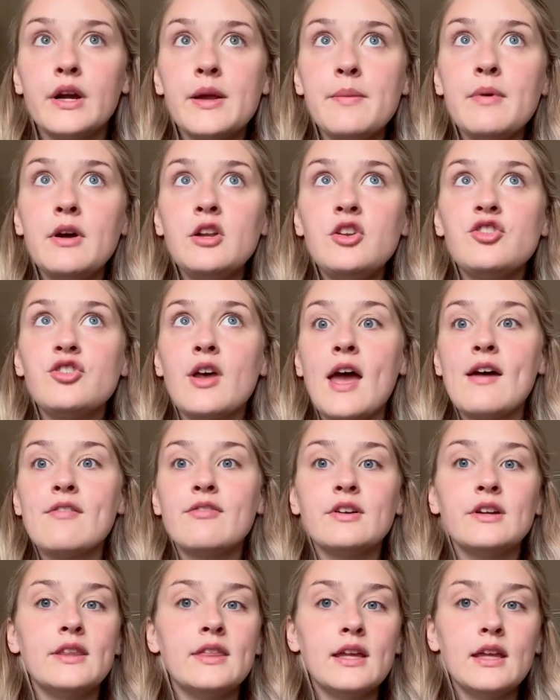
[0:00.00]
much
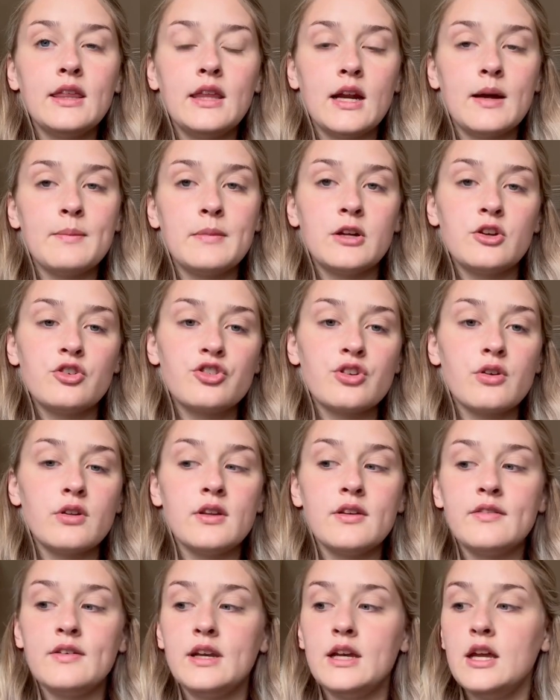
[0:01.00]
everything that I'm going to show in
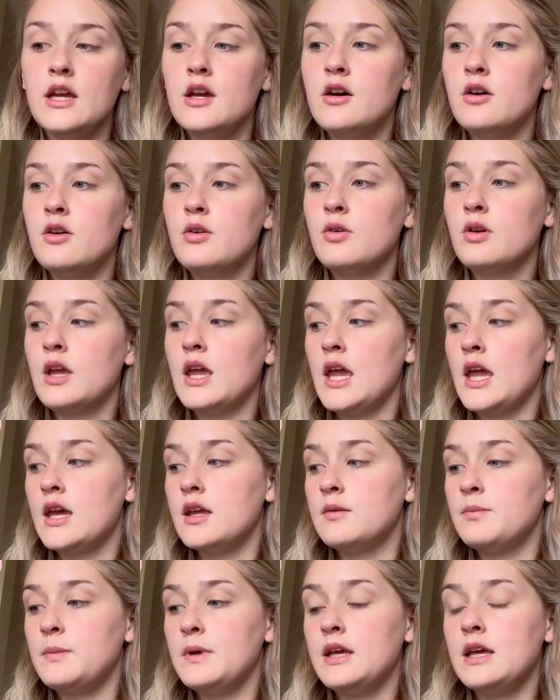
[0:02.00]
the video
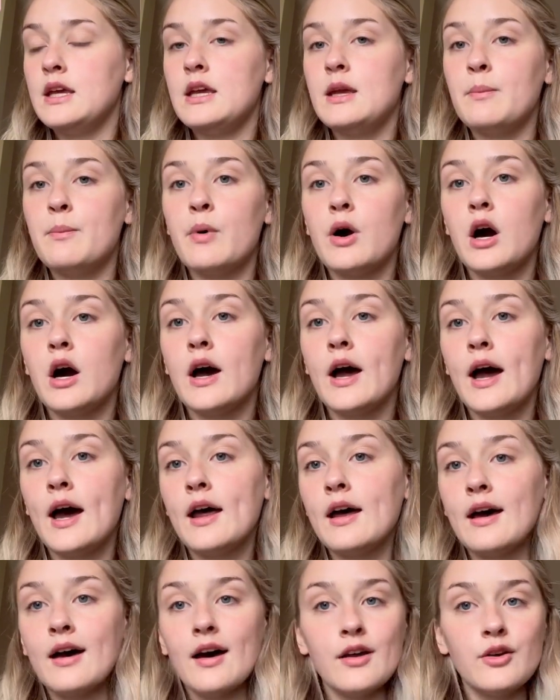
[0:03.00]
can be bought
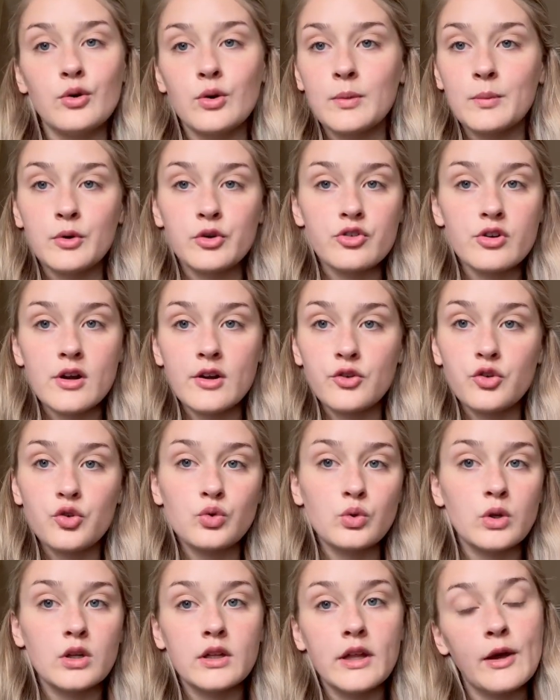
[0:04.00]
at a normal
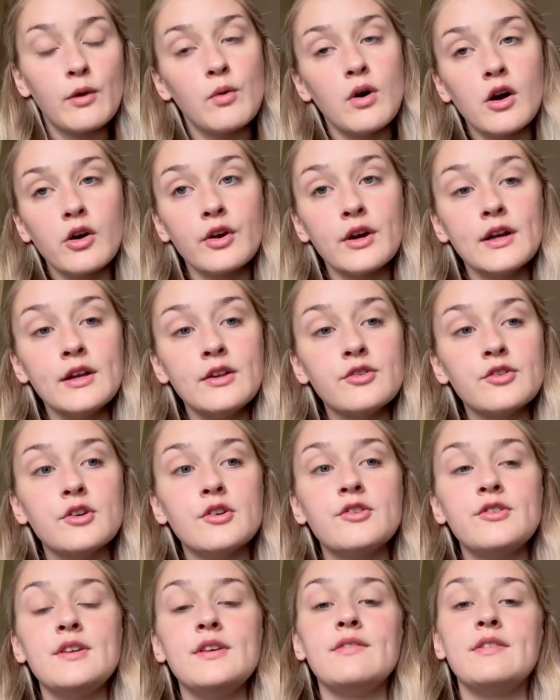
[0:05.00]
drugstore like Walgreens or
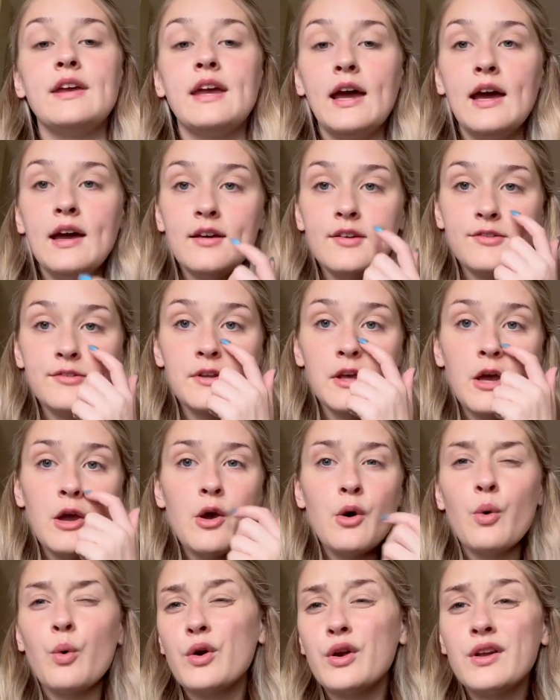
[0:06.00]
CVS,
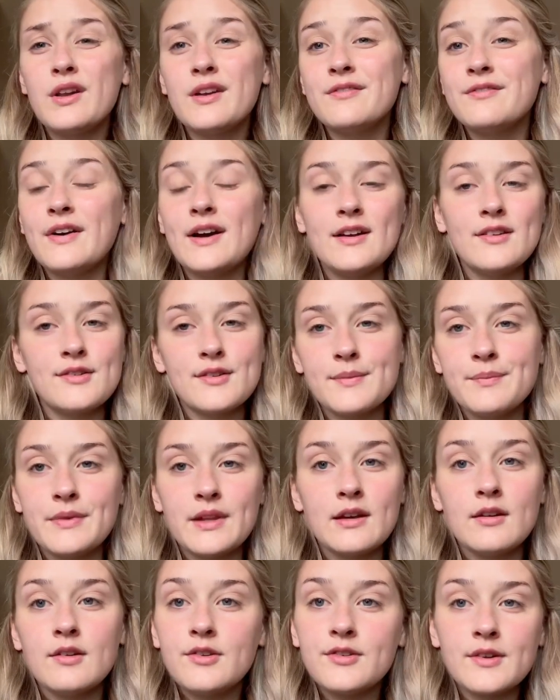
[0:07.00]
or you can find
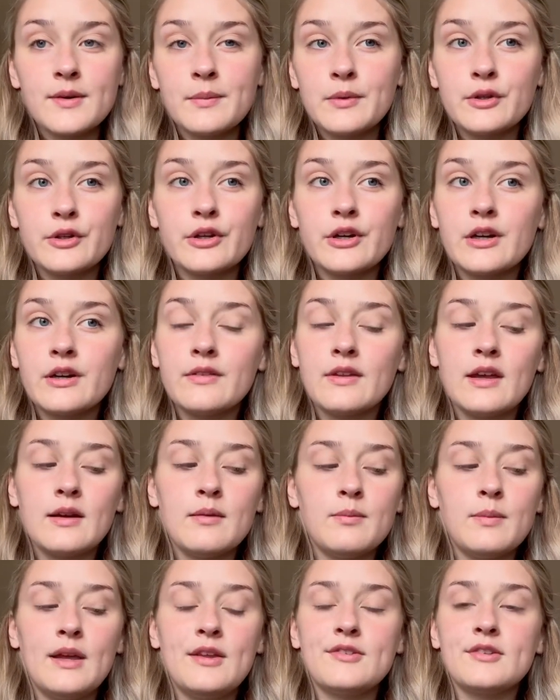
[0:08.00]
something similar
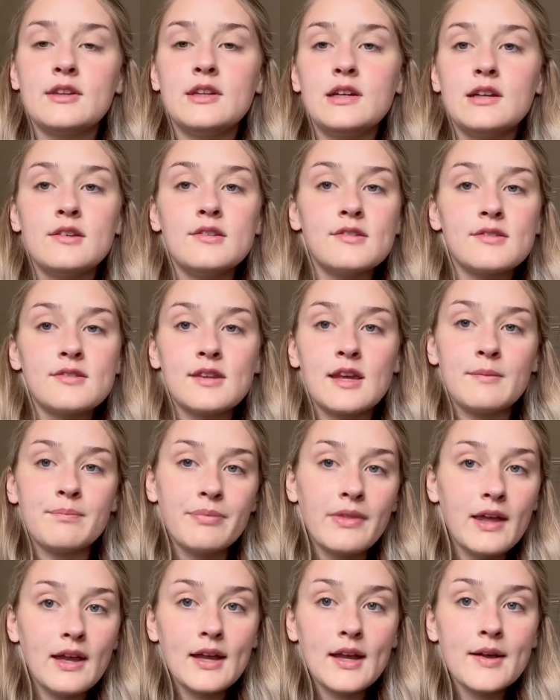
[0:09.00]
that basically does the same
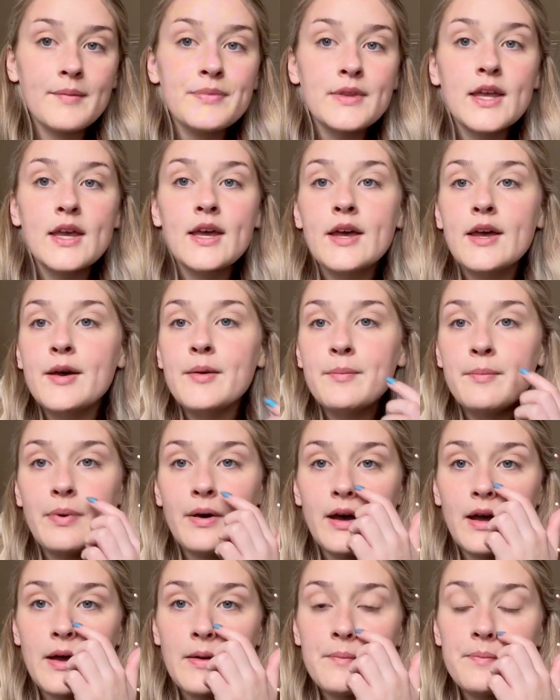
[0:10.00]
thing.
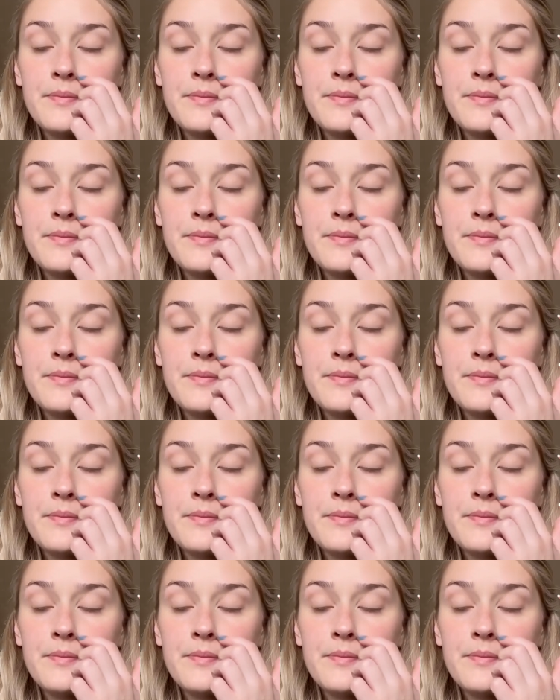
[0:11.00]
But